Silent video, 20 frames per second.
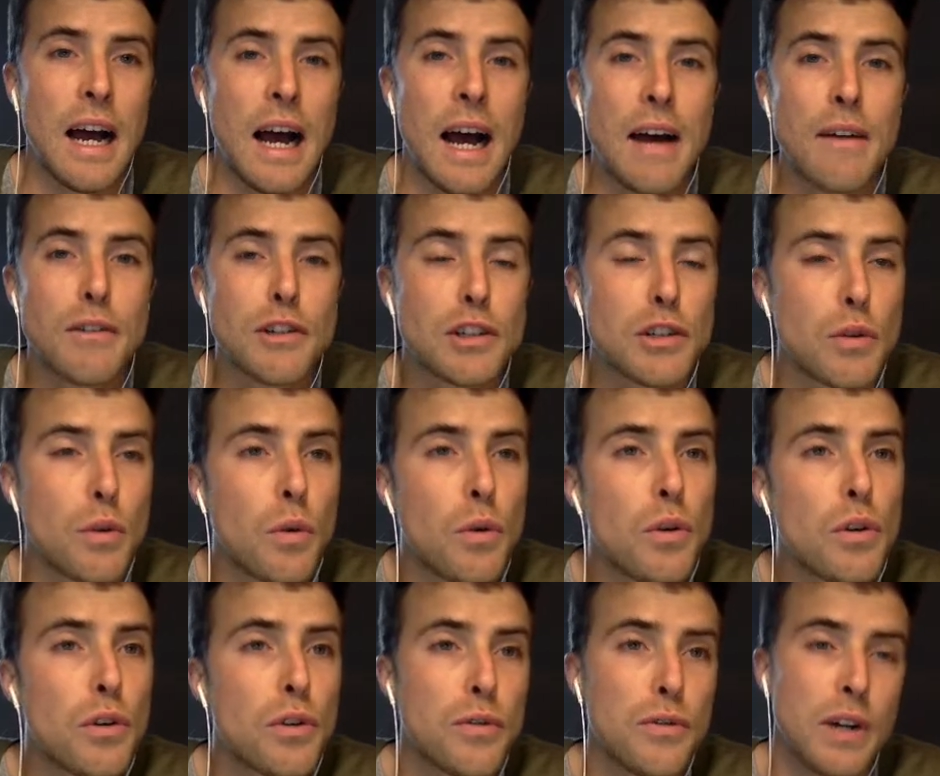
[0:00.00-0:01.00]
average
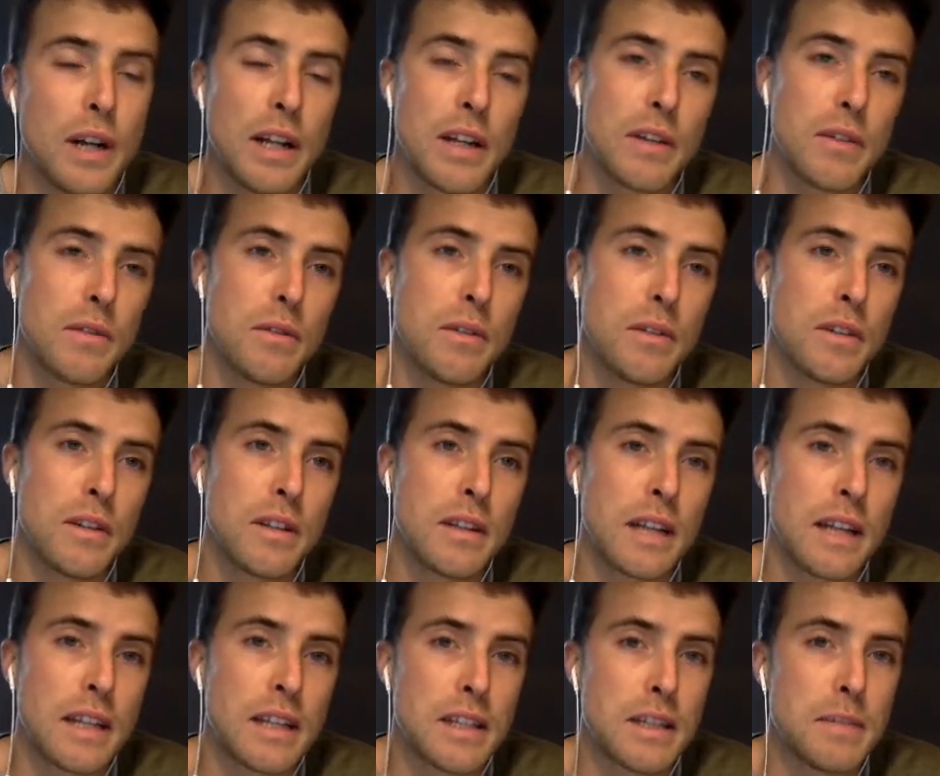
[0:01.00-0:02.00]
order value
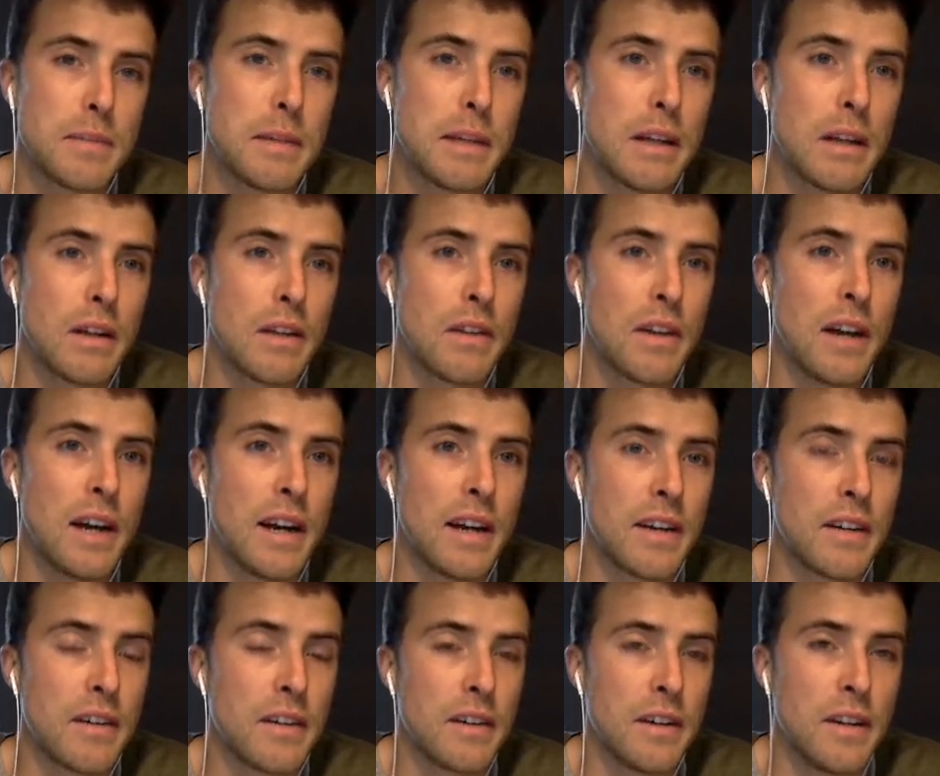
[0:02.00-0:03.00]
tends to be a lot
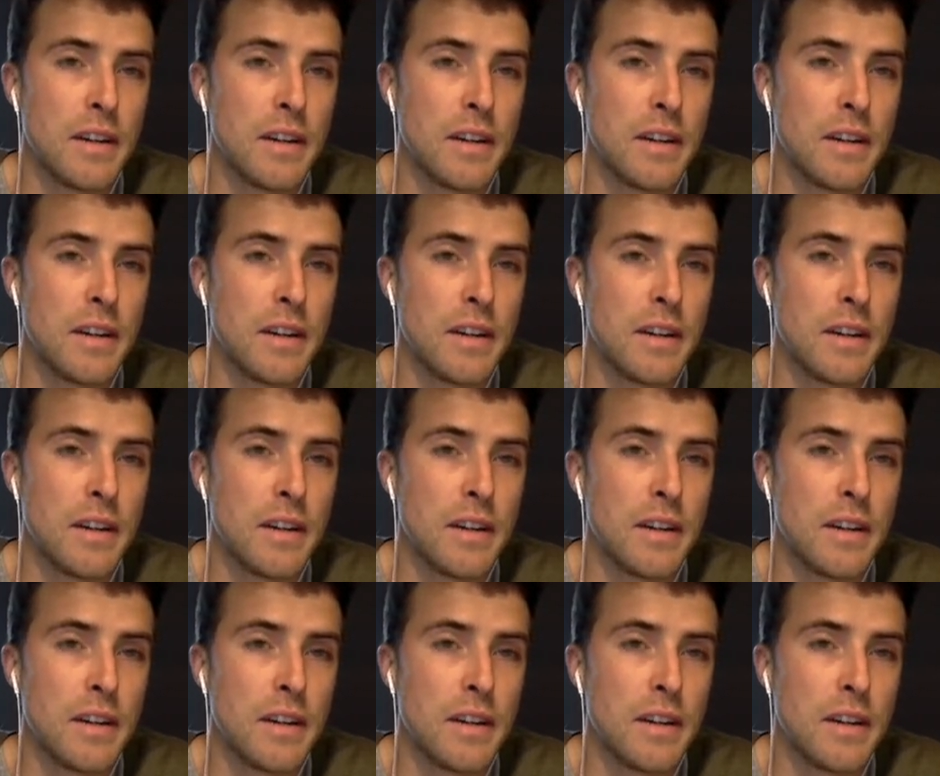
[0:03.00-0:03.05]
higher.